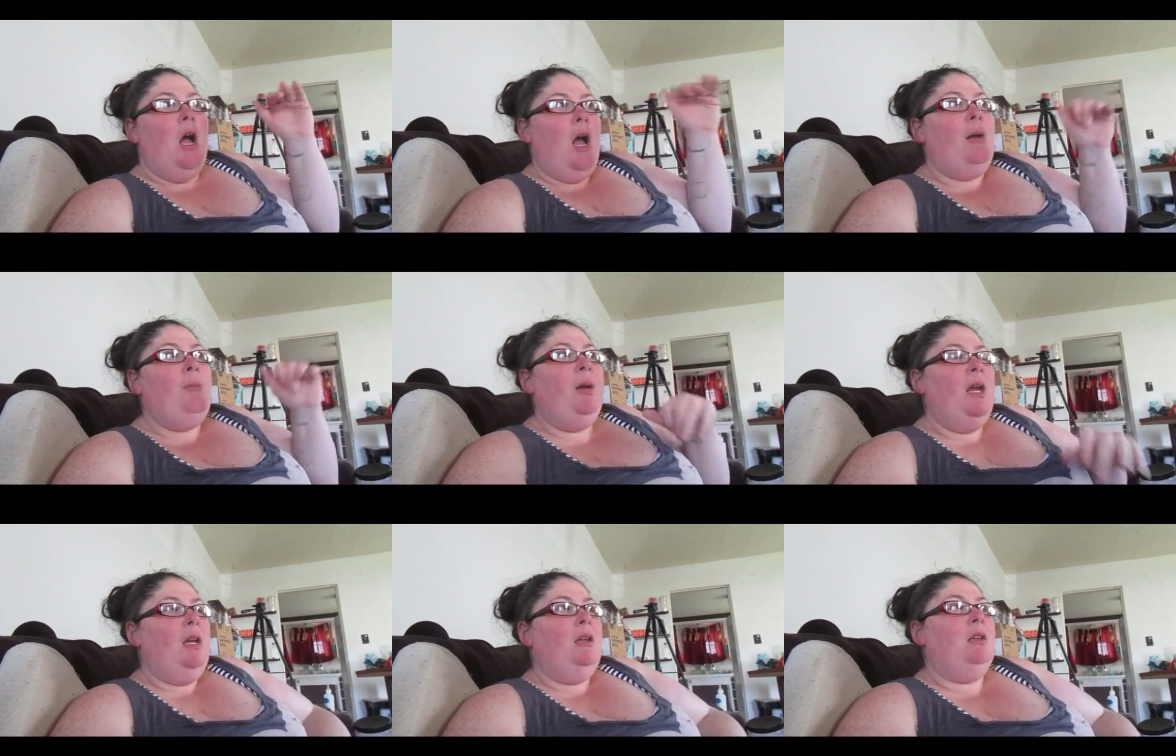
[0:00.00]
I'm
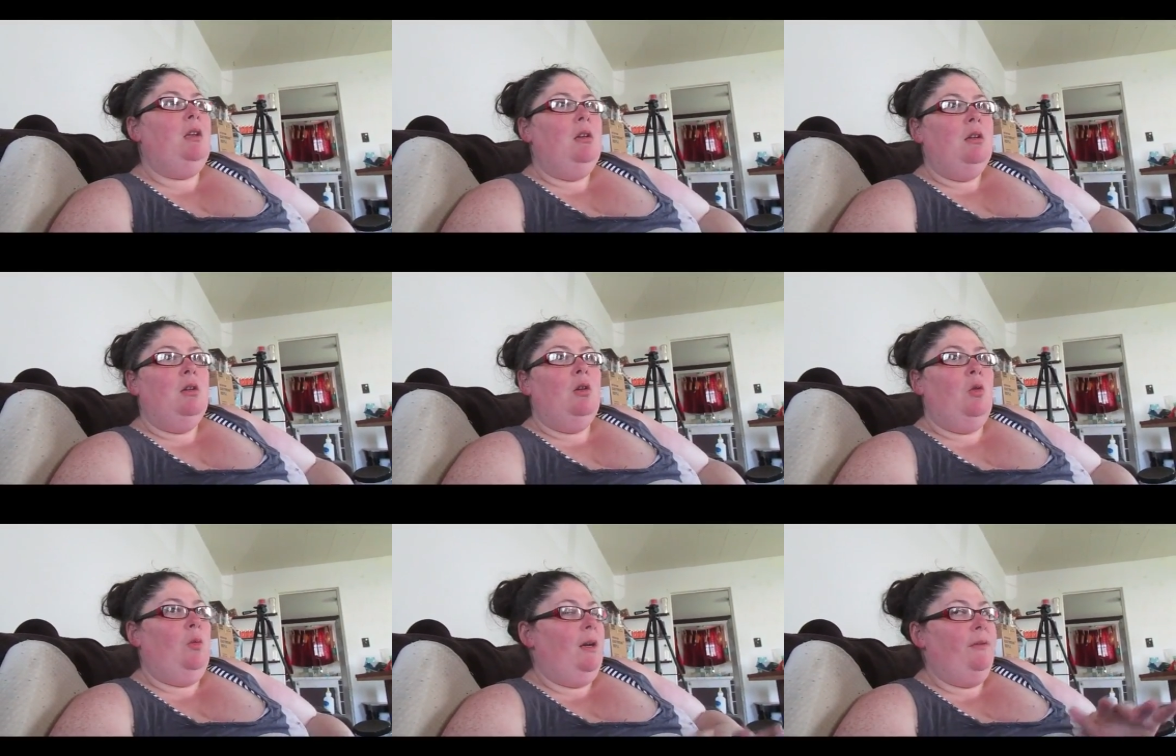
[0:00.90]
paying
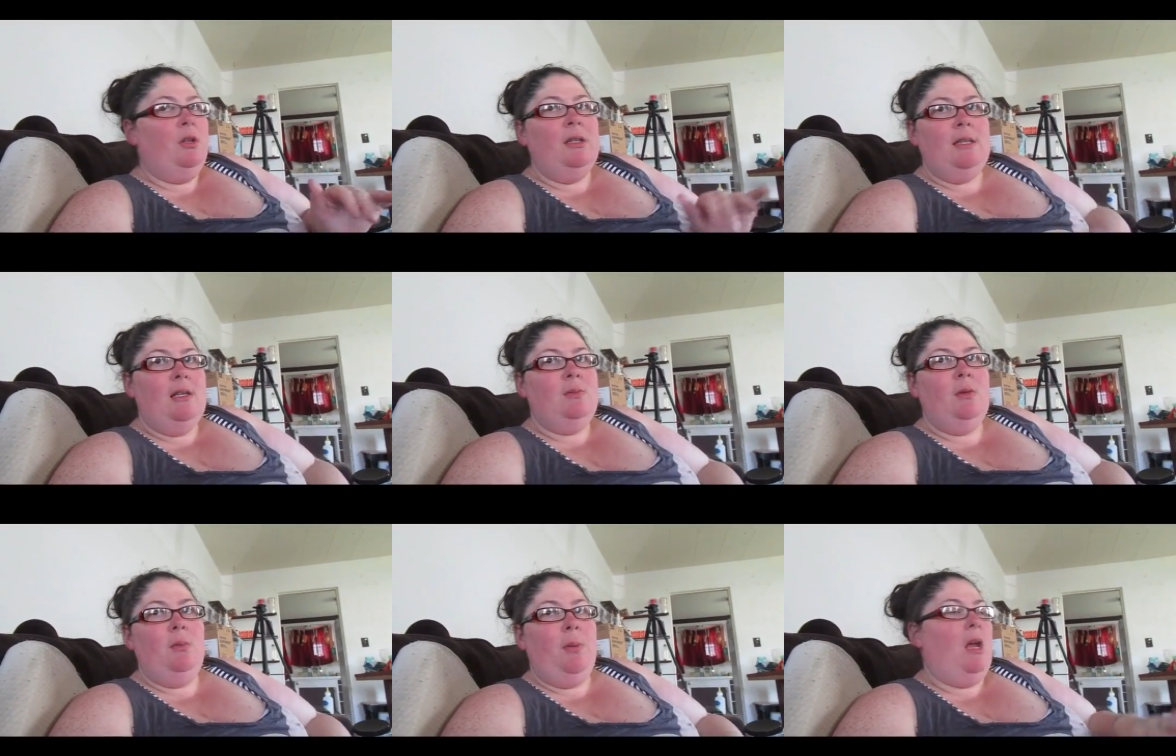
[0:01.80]
whatever it tells
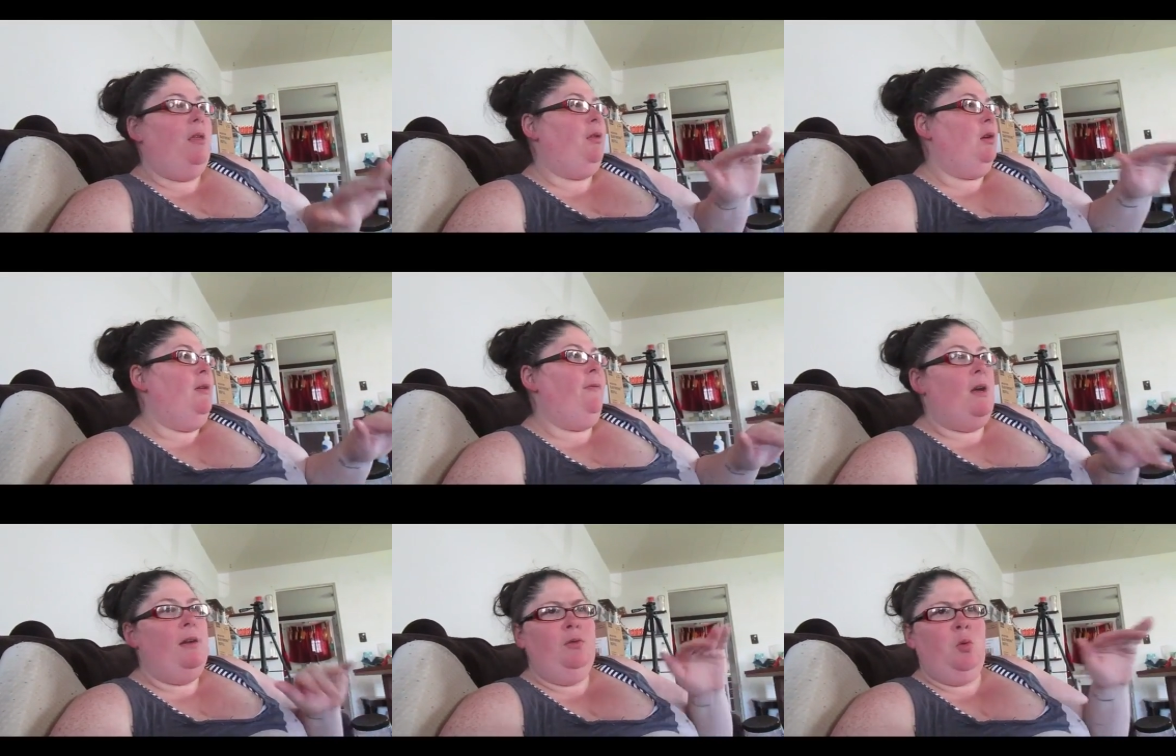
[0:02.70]
me to pay.
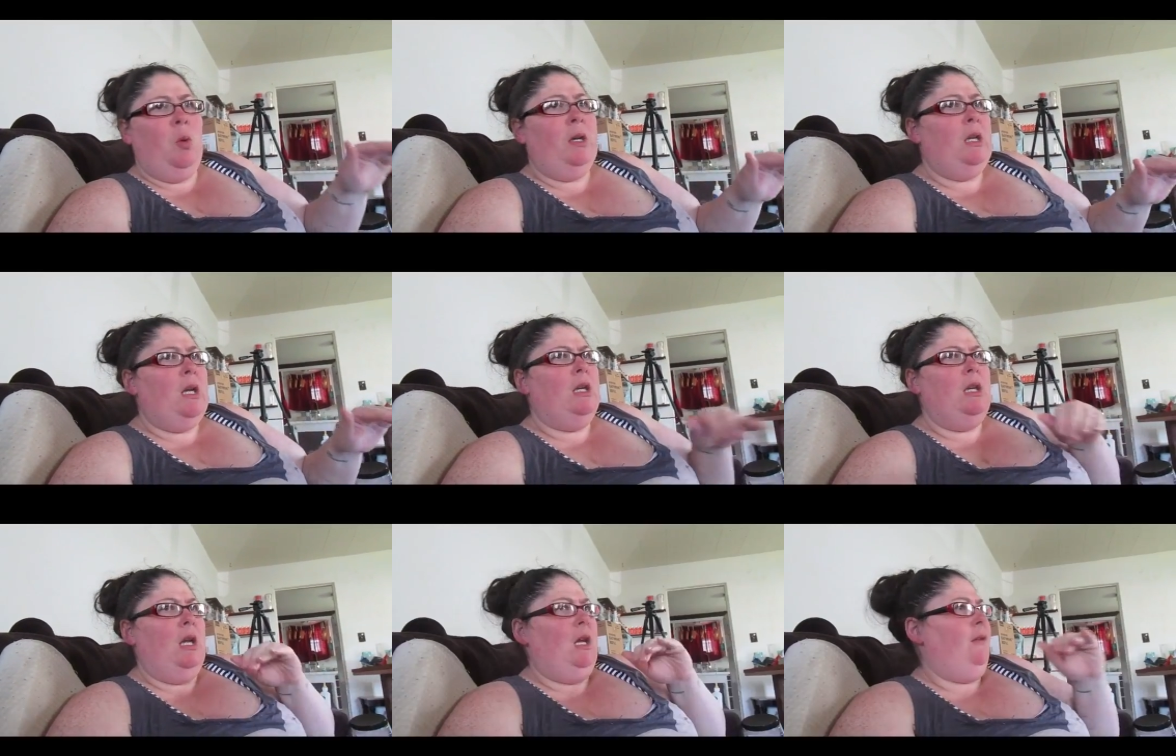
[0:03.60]
$35,
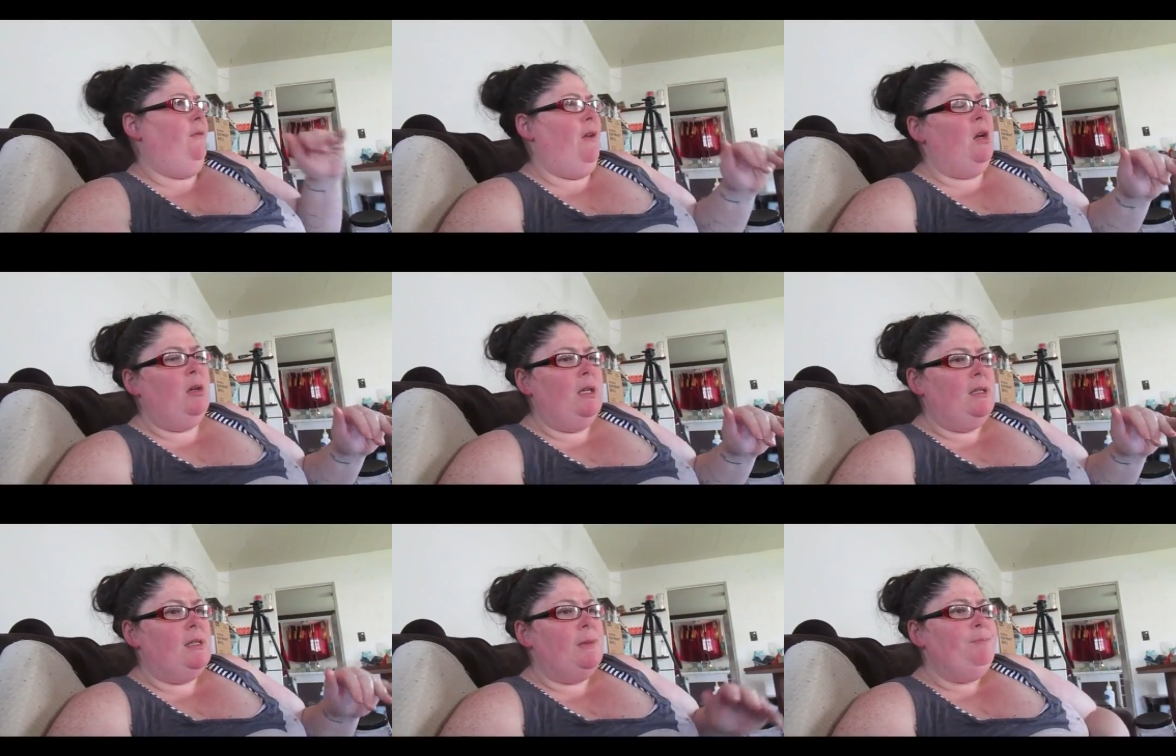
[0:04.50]
$29, it
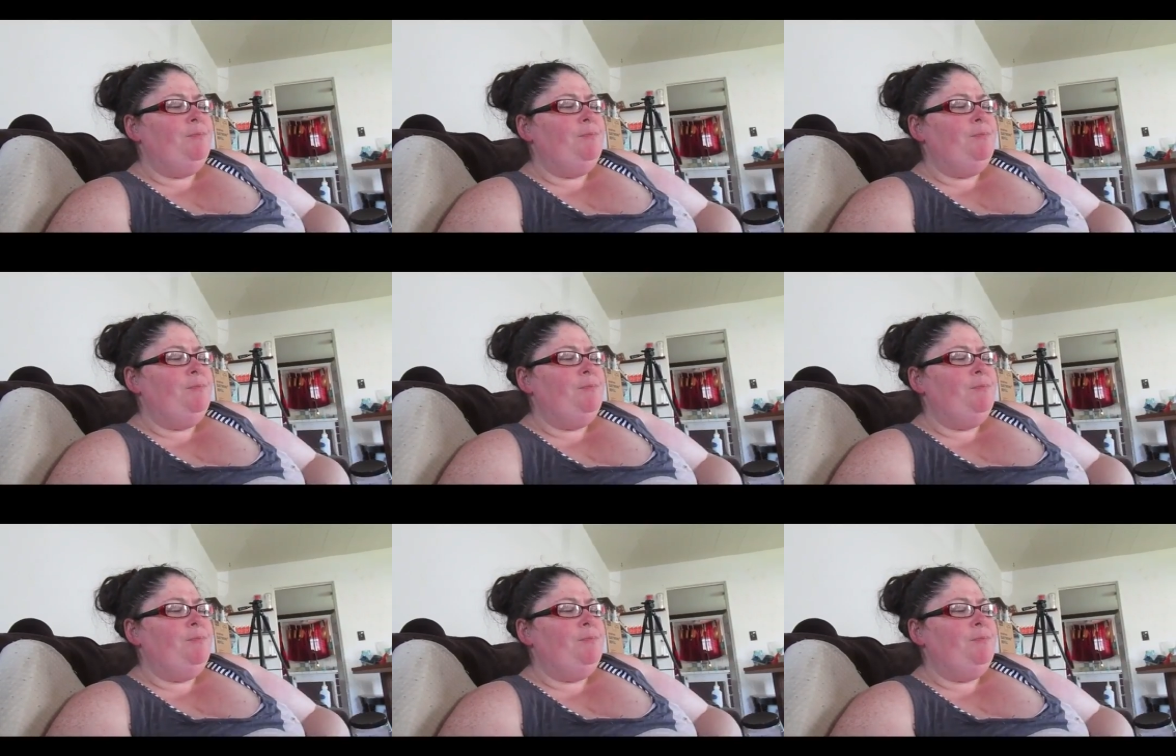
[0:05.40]
varies.